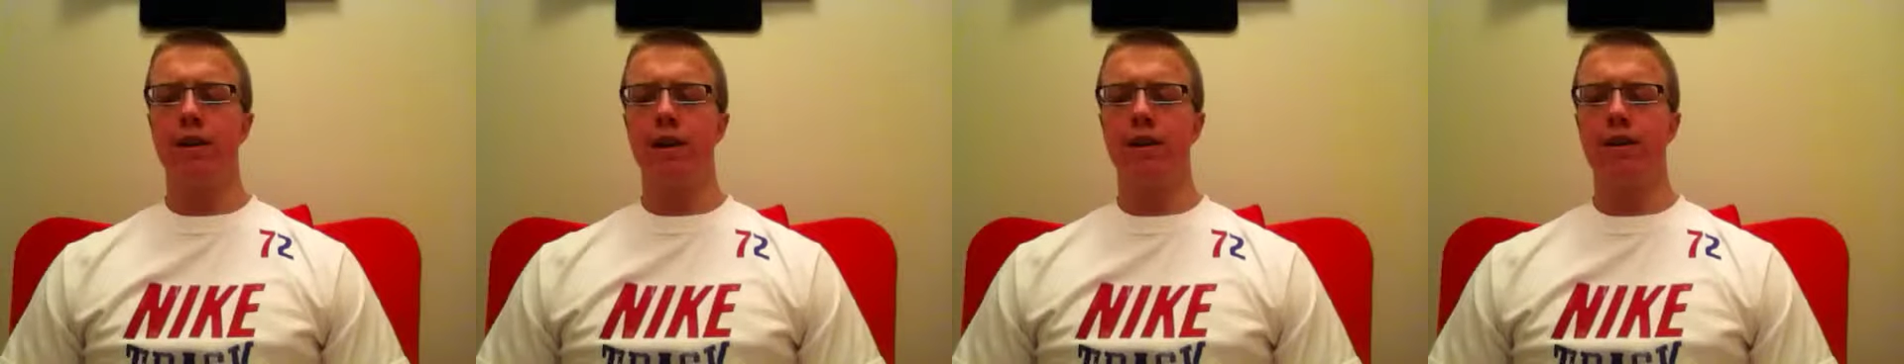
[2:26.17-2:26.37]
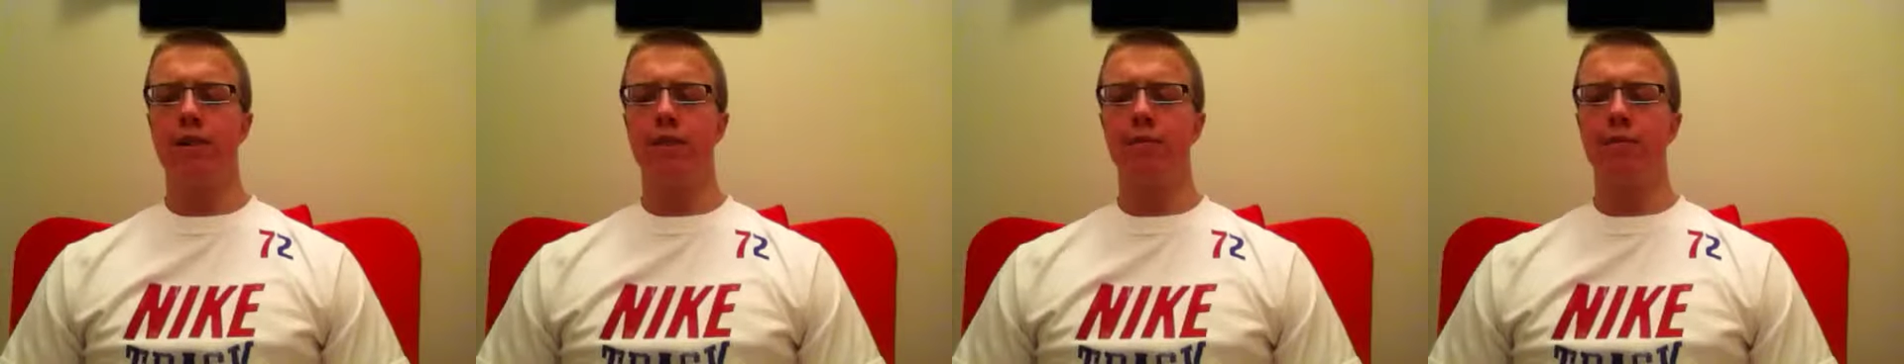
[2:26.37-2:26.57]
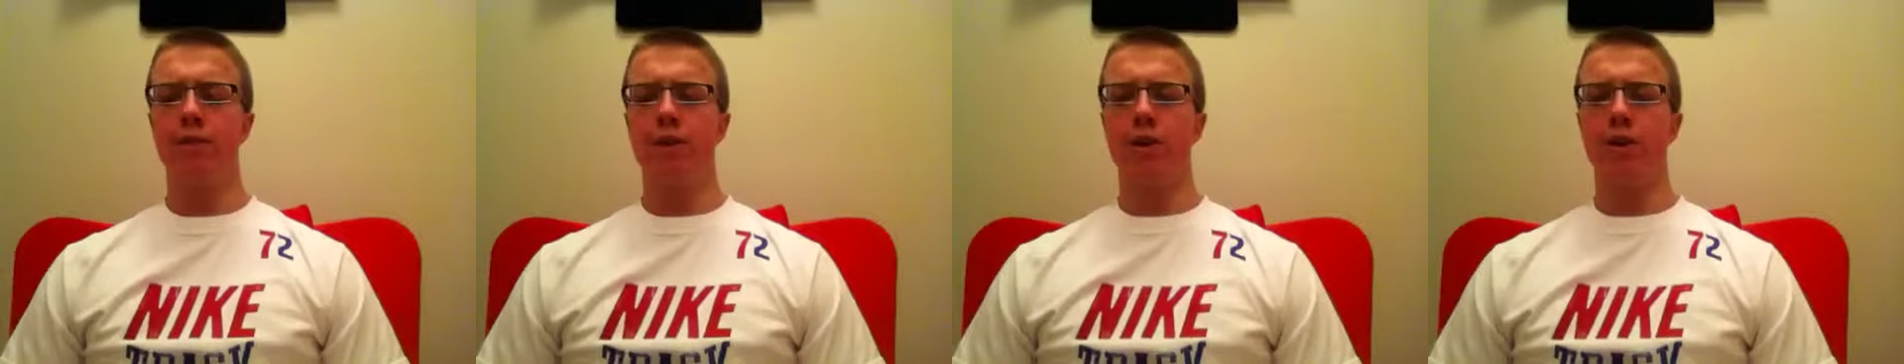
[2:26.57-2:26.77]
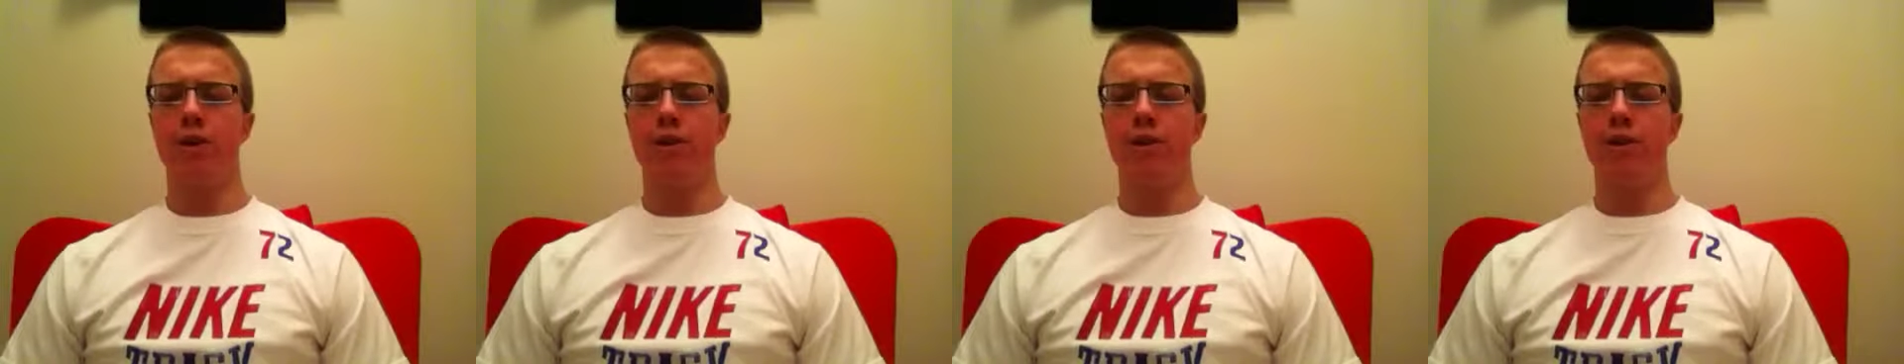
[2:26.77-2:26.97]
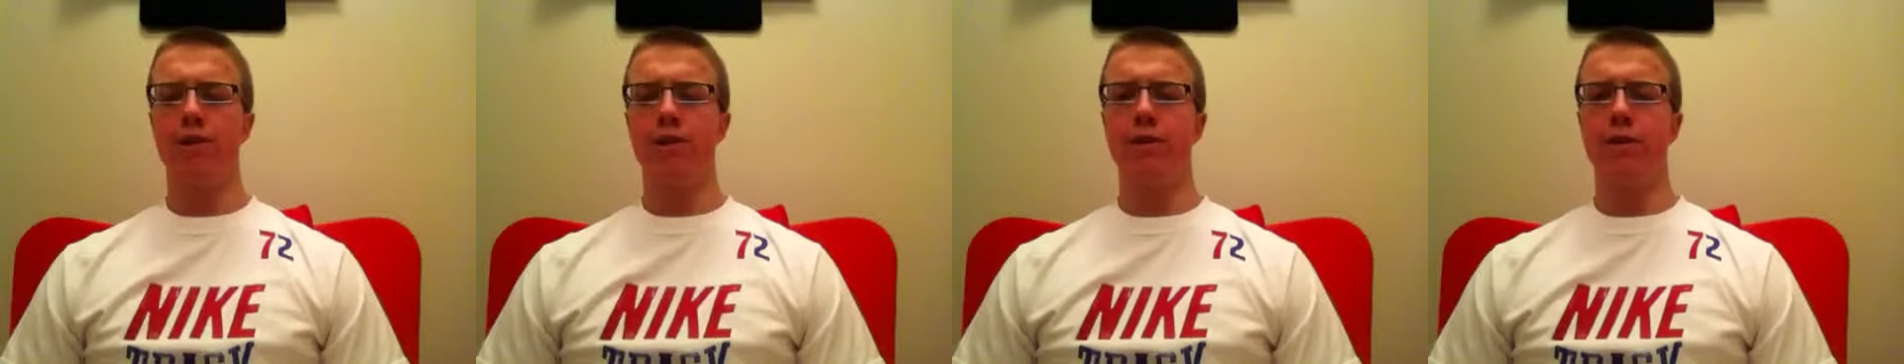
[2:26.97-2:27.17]
I think
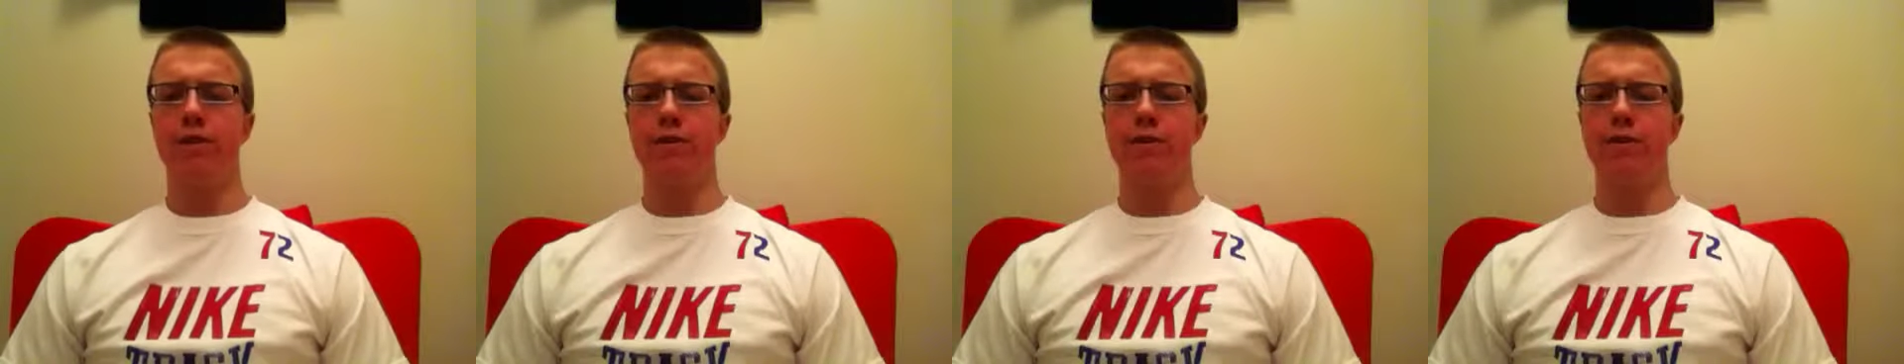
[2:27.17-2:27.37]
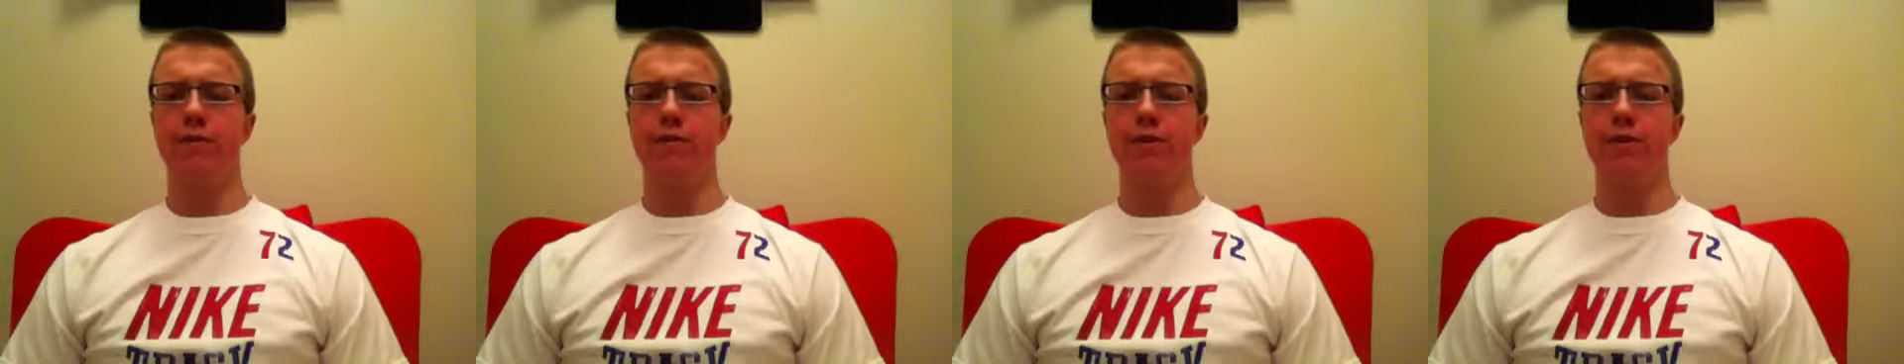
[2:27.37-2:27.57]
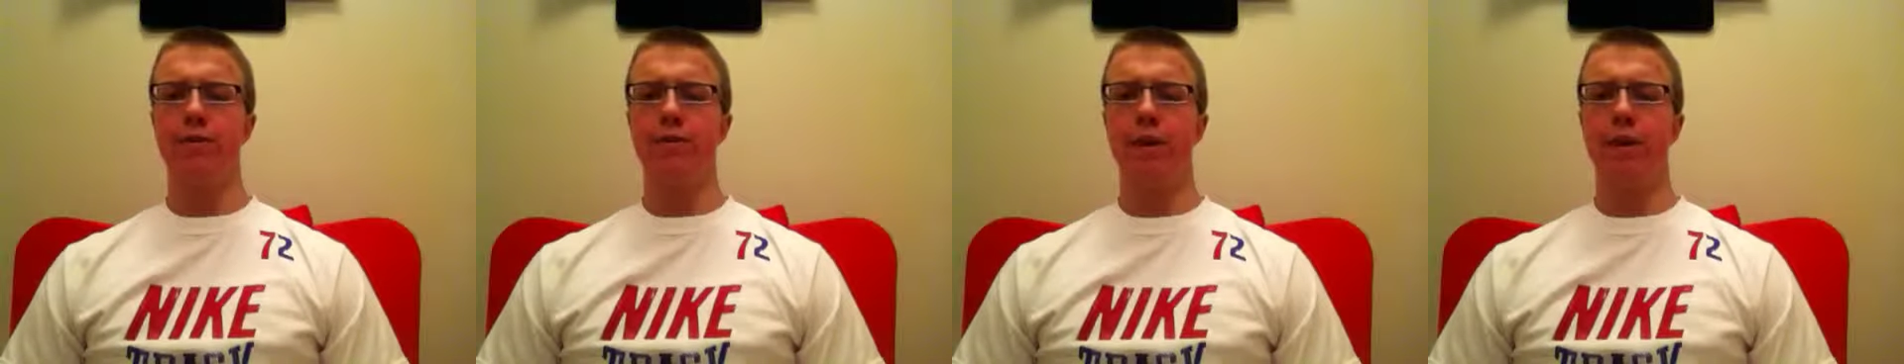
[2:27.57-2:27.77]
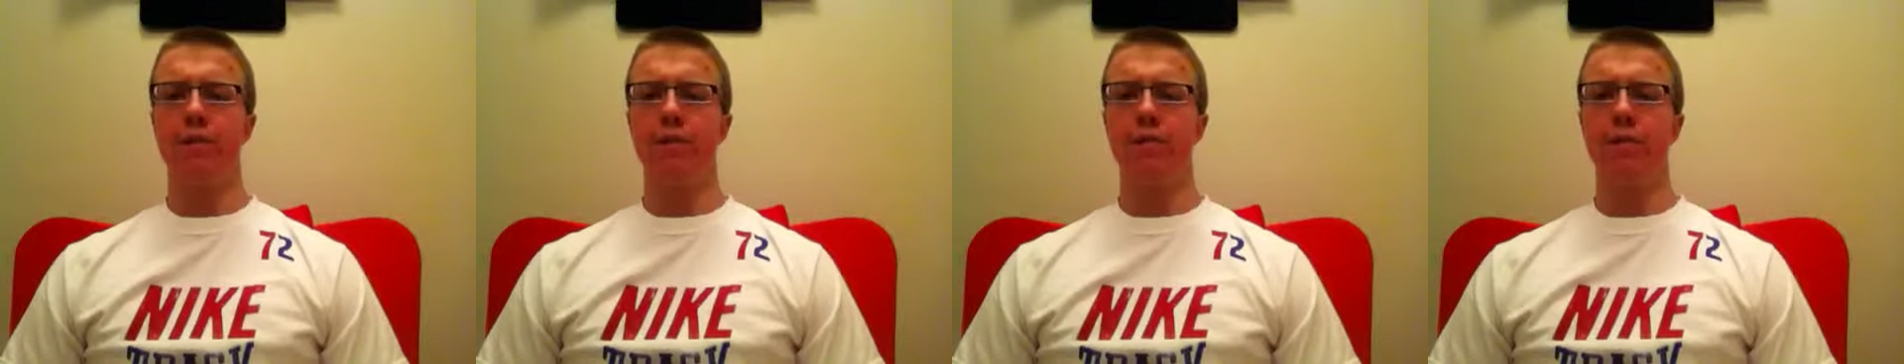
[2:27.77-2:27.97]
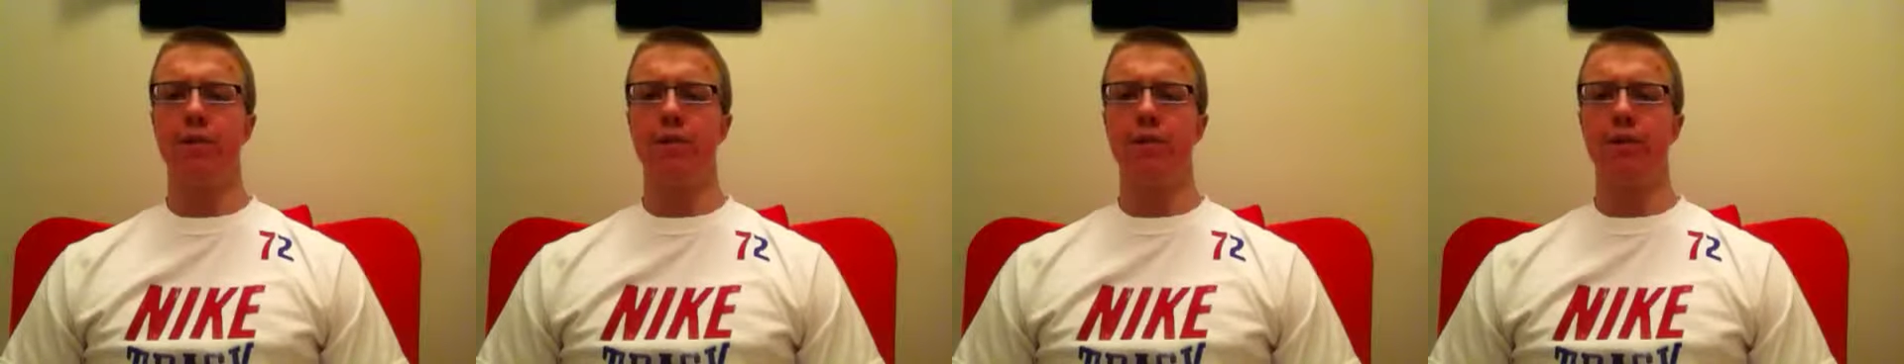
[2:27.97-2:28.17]
Brendan knows a few people,